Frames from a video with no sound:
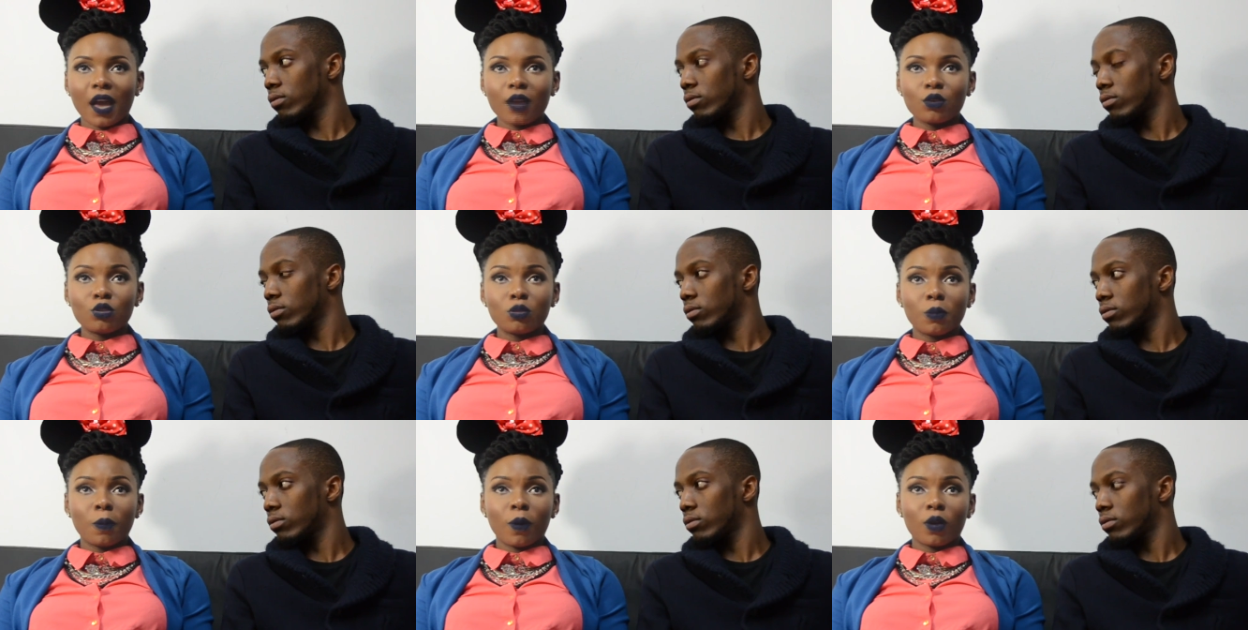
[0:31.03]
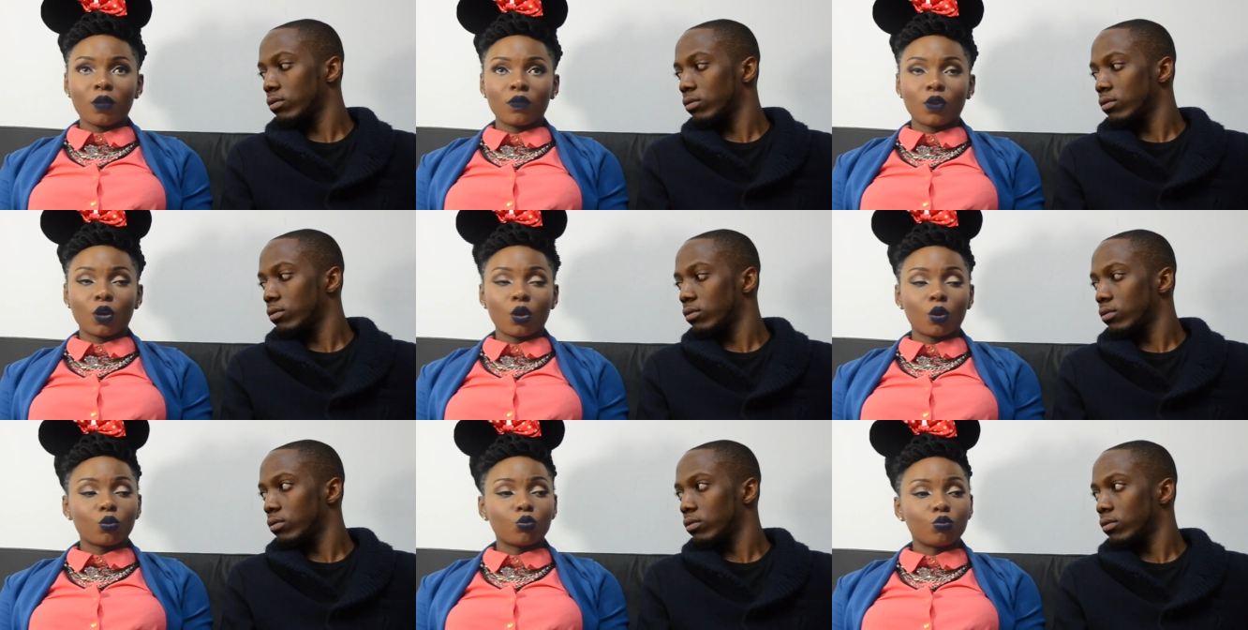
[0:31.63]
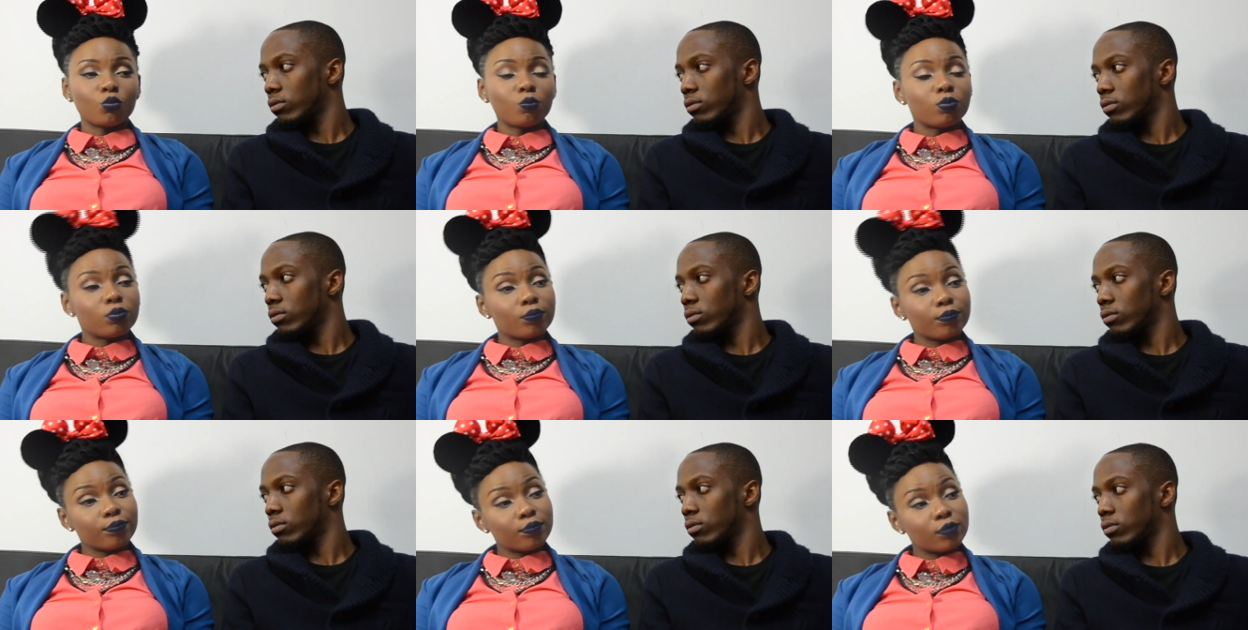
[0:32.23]
Speaker 1: I used to be part of a girl group
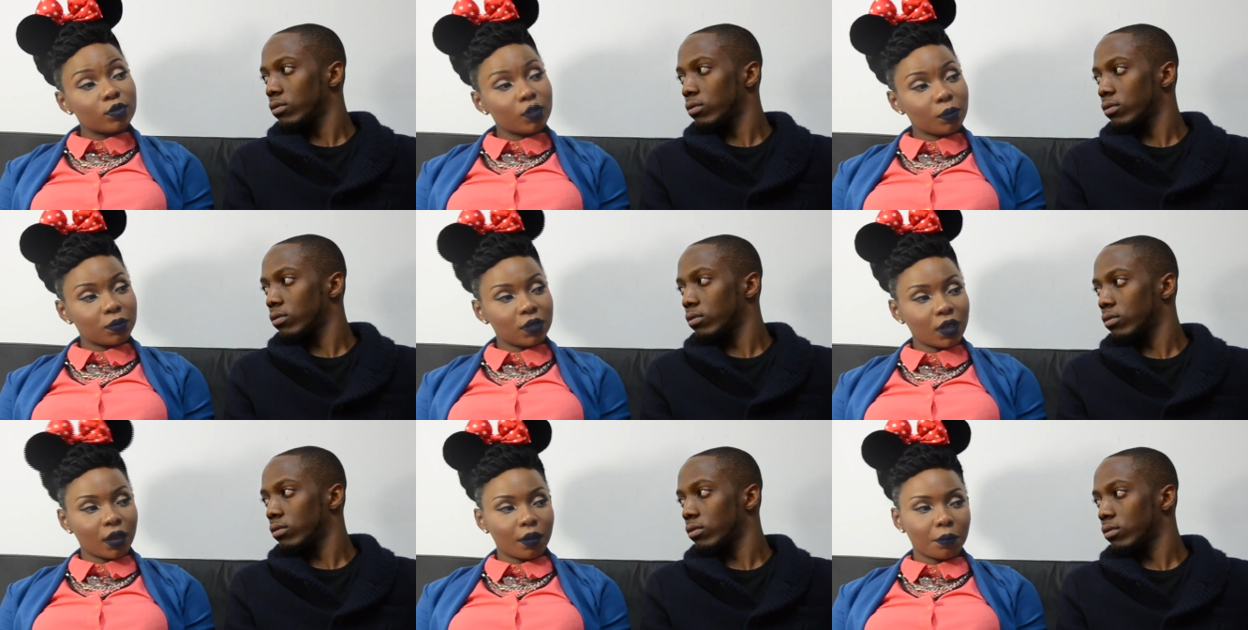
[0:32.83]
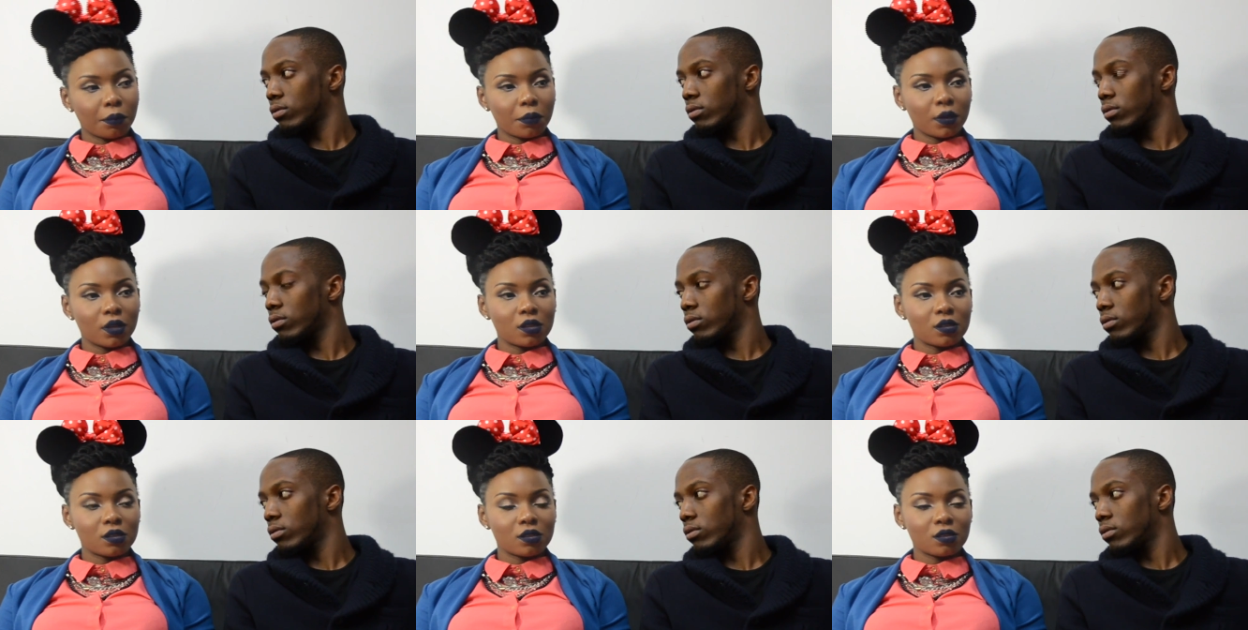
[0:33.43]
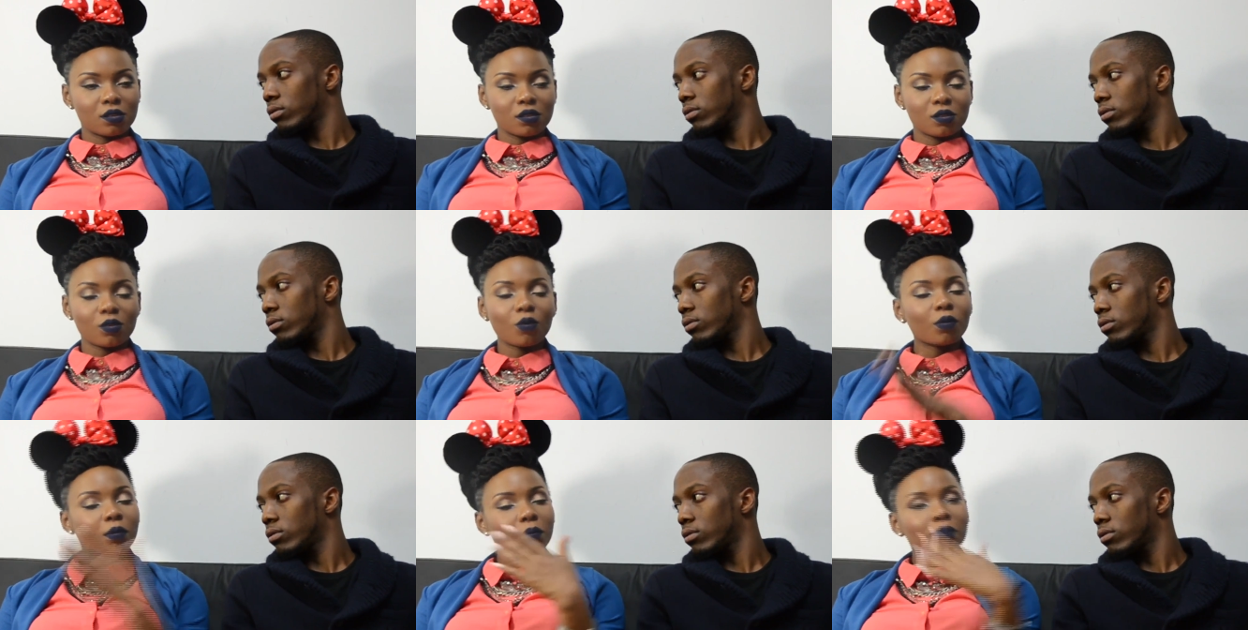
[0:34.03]
sometime in
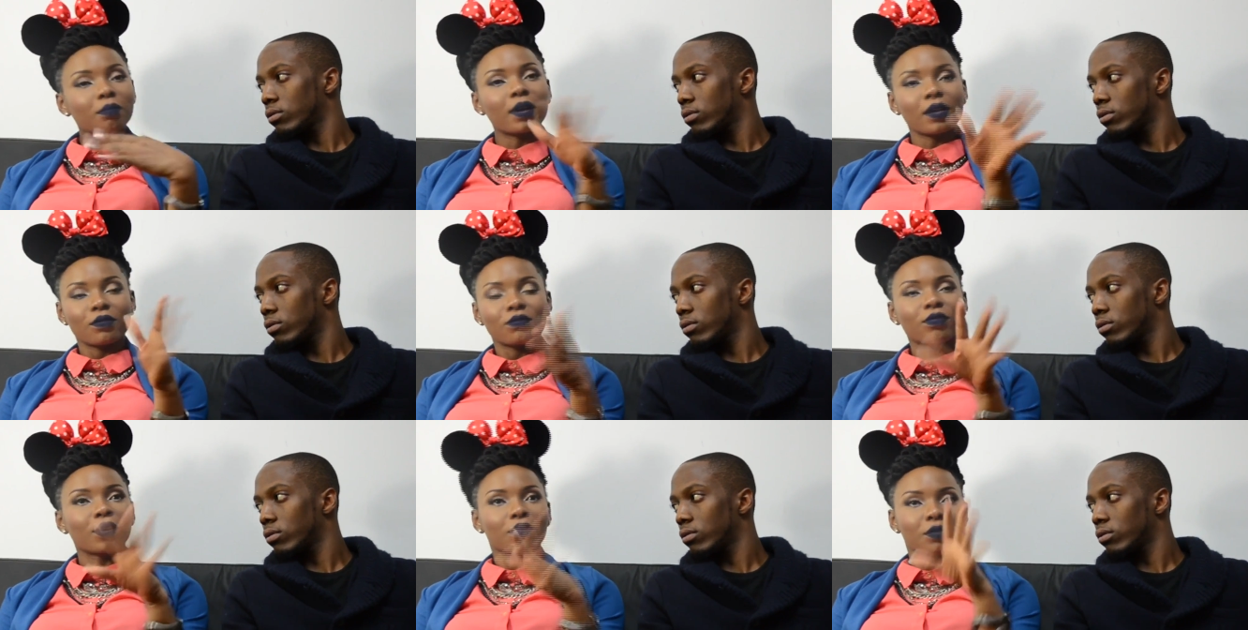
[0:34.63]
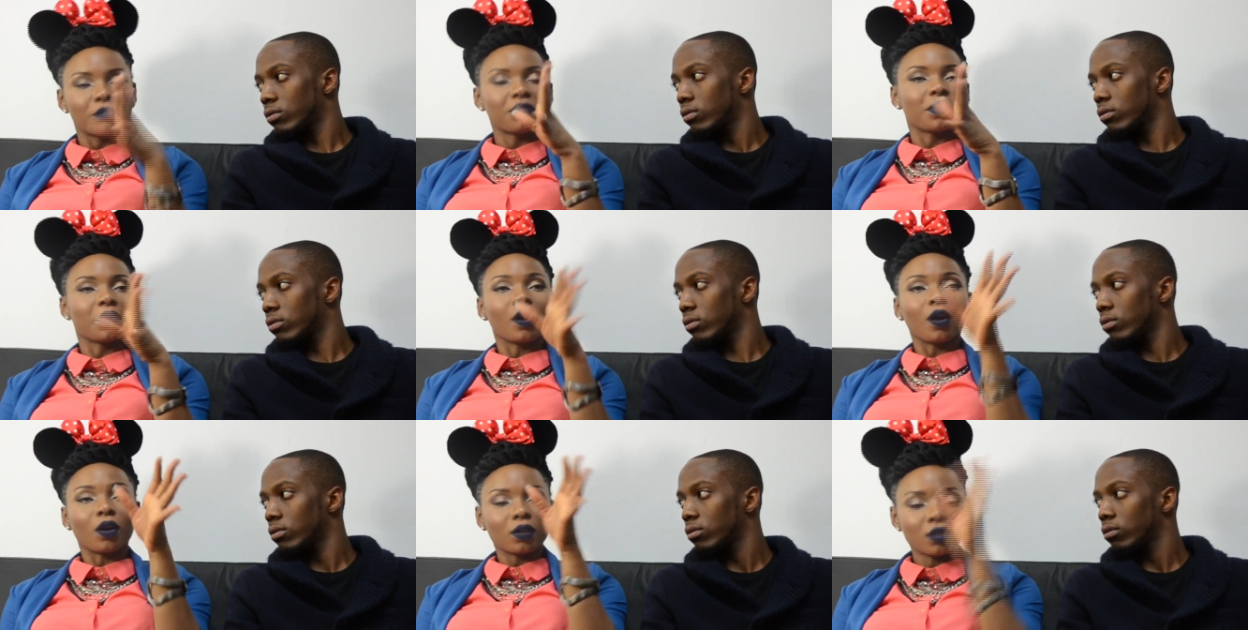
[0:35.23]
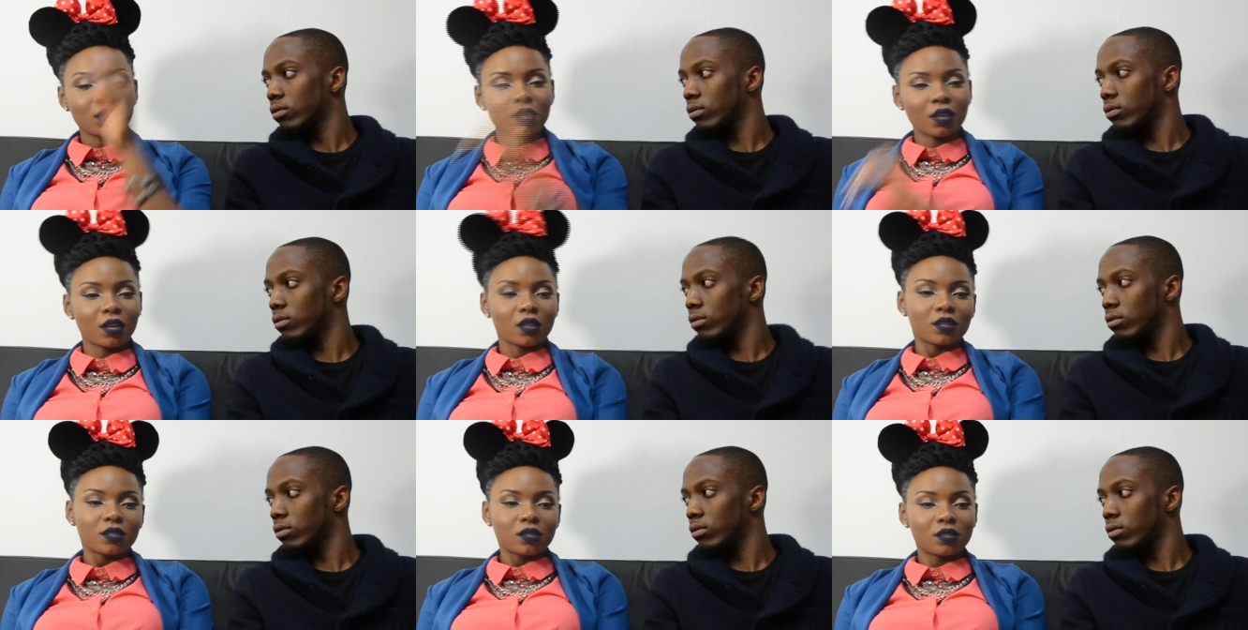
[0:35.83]
my very, very early
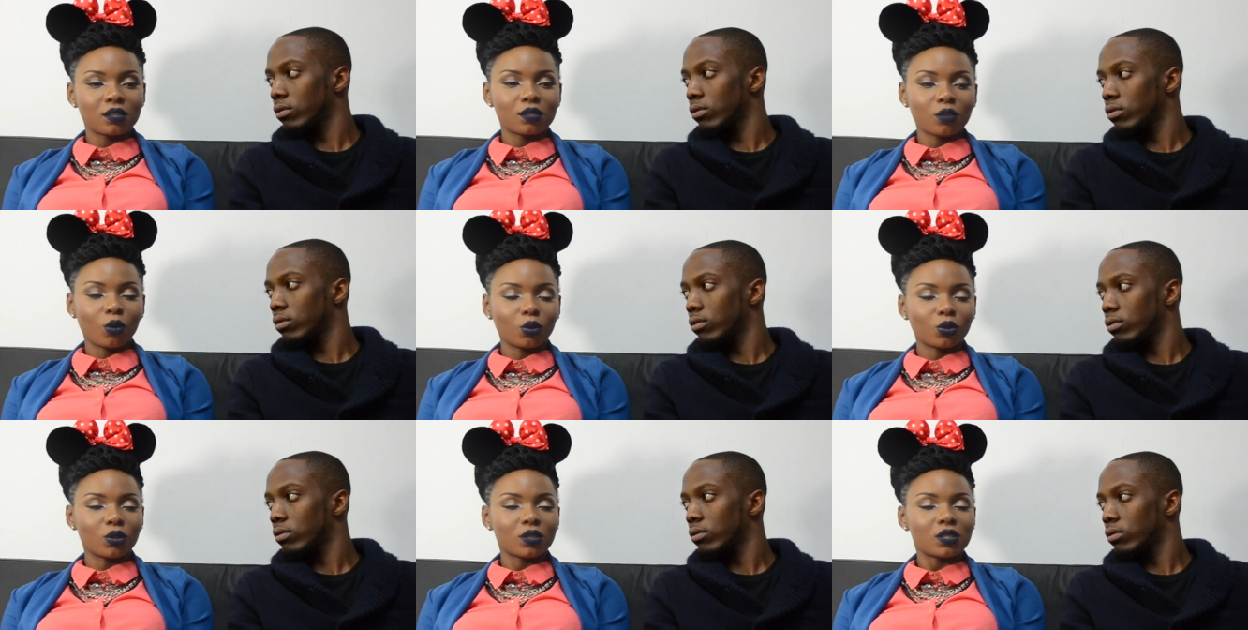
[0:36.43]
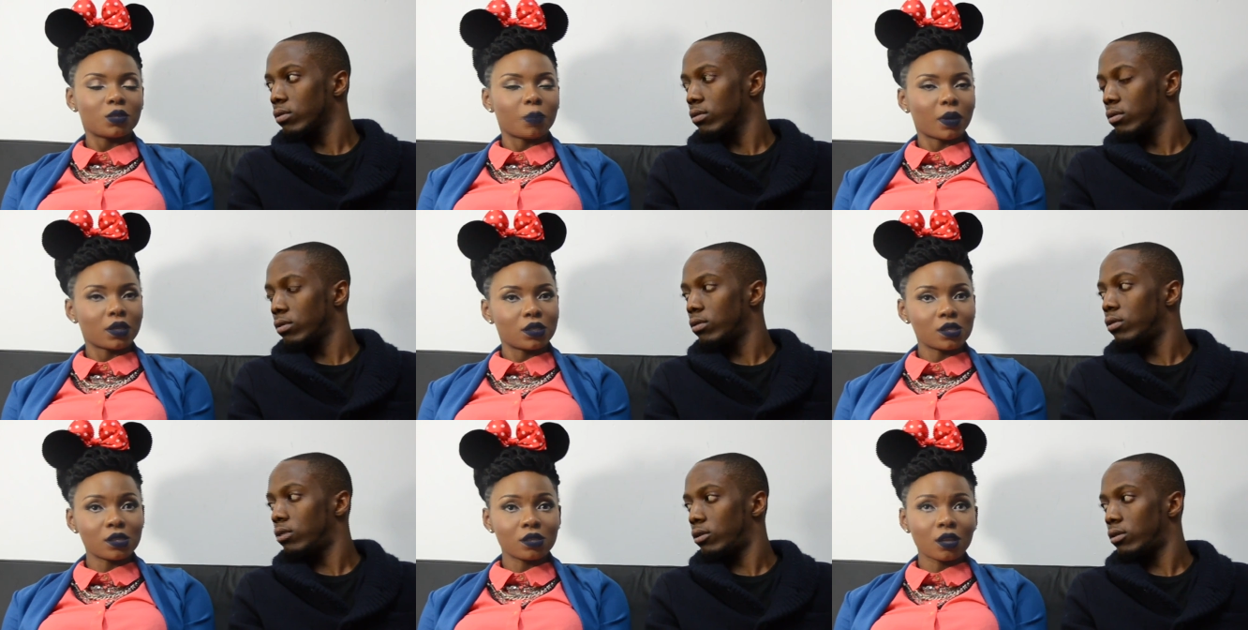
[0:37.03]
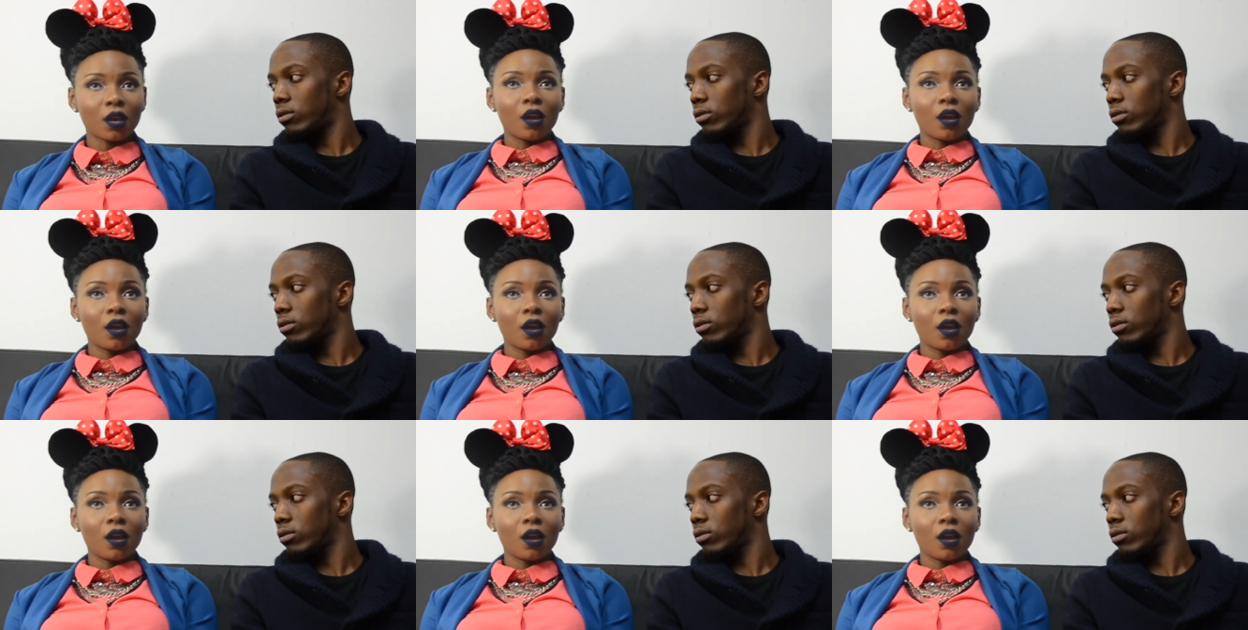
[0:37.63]
years called Nutty Spices.